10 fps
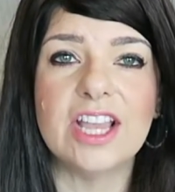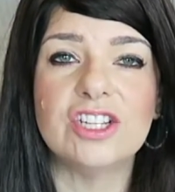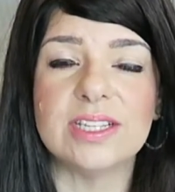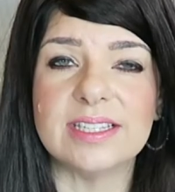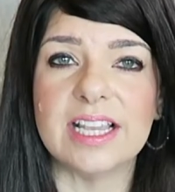
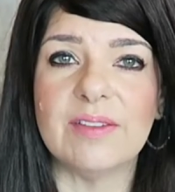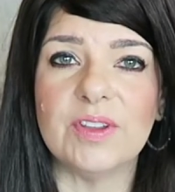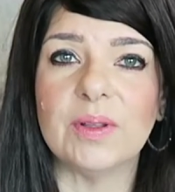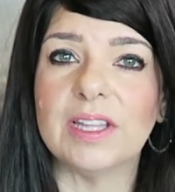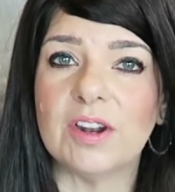Just to give
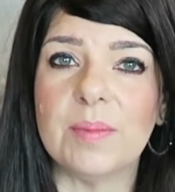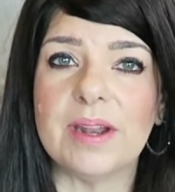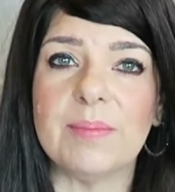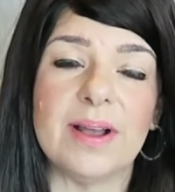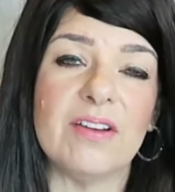you a little bit
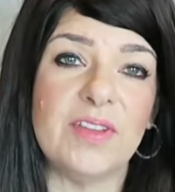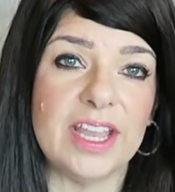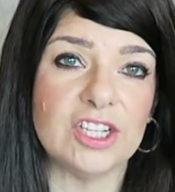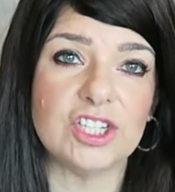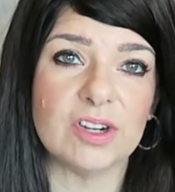of
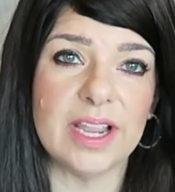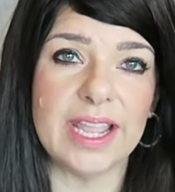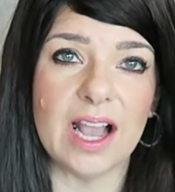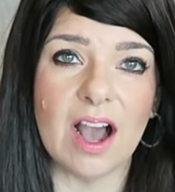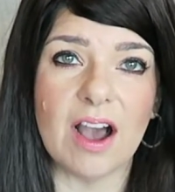
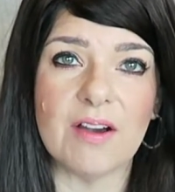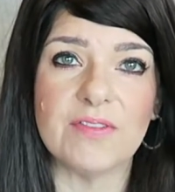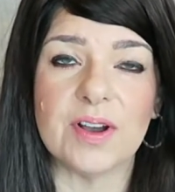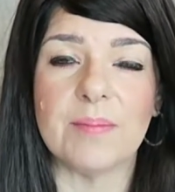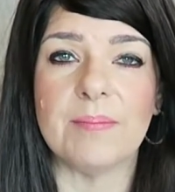history
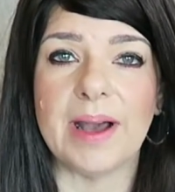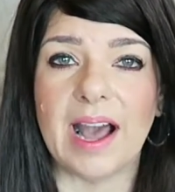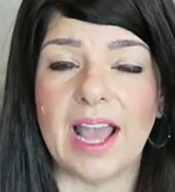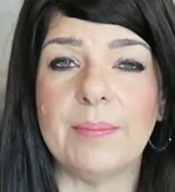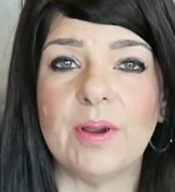of
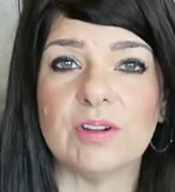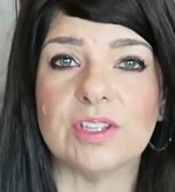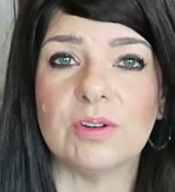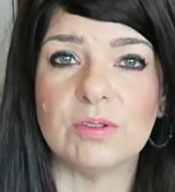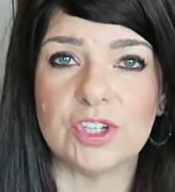my
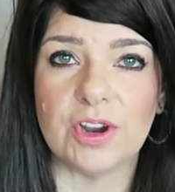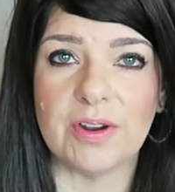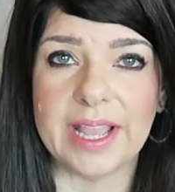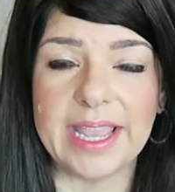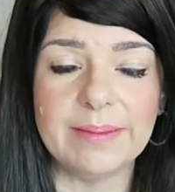personal
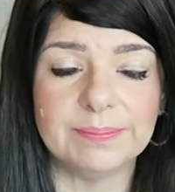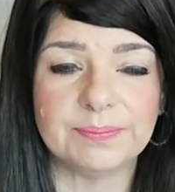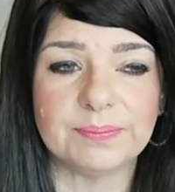journey,